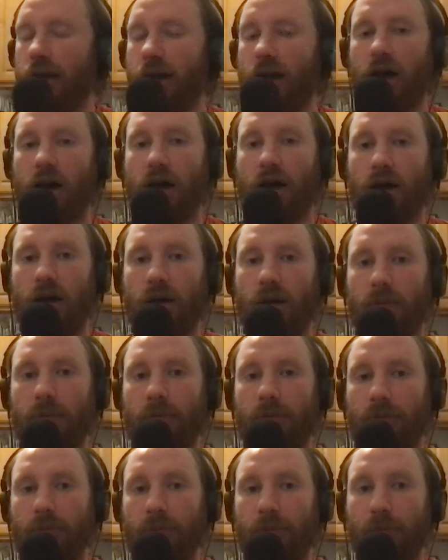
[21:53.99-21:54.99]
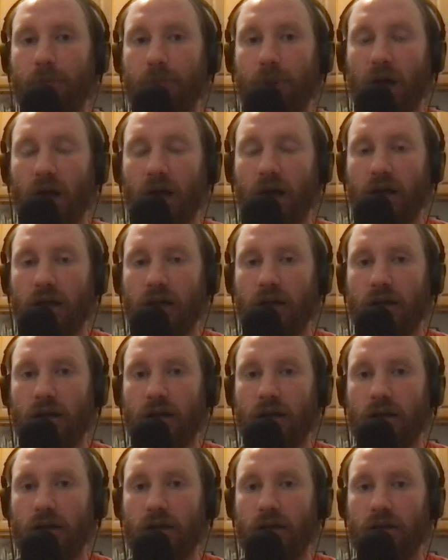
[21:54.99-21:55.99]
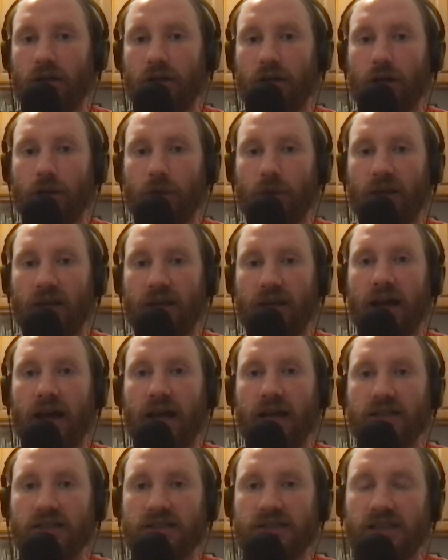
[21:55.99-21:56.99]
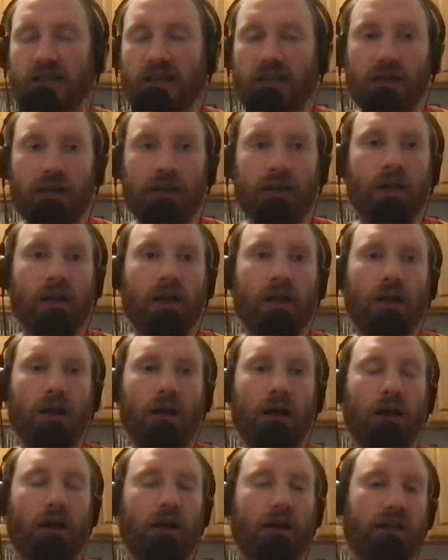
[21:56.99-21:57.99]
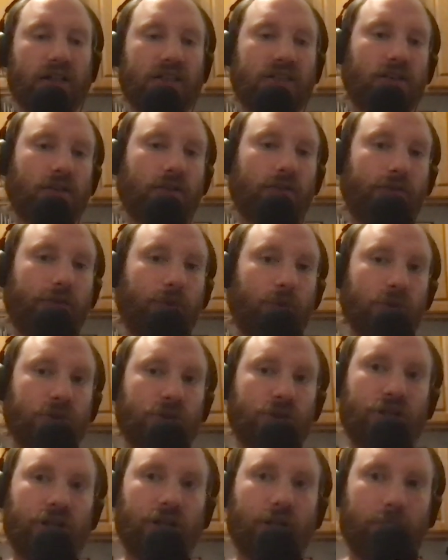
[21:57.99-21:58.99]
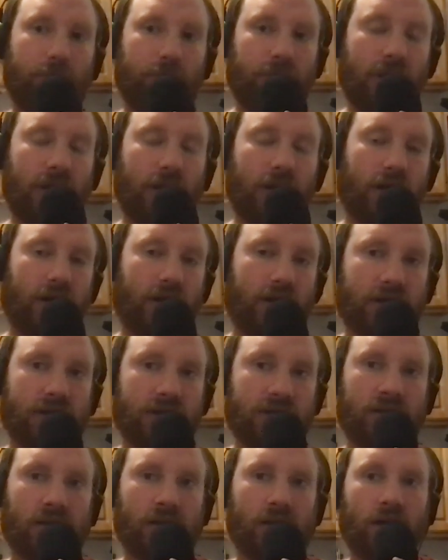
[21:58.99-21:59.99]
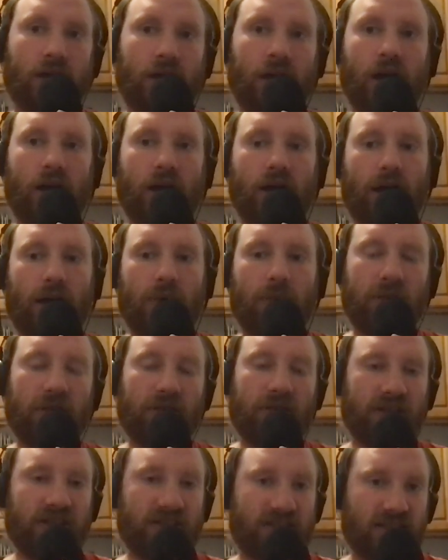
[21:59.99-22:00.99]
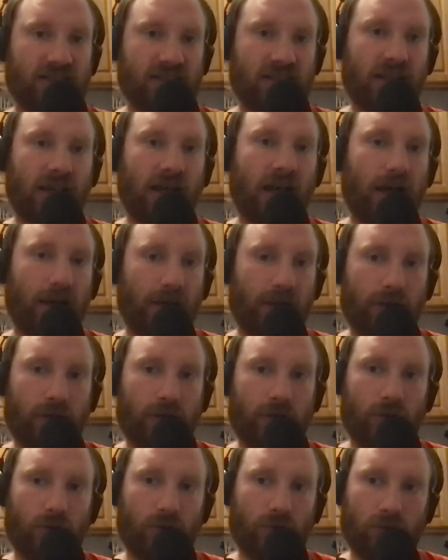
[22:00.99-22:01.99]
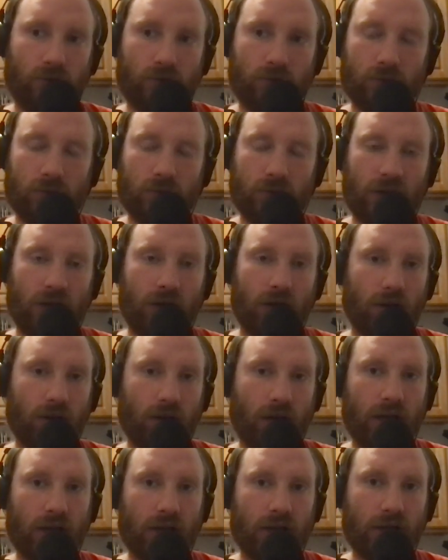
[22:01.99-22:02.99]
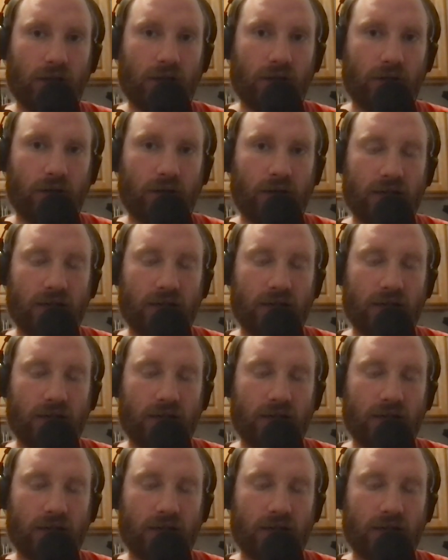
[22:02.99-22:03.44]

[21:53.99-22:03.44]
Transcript: But in hindsight, it's unfortunate because I mean, this is a guy who, in all likelihood,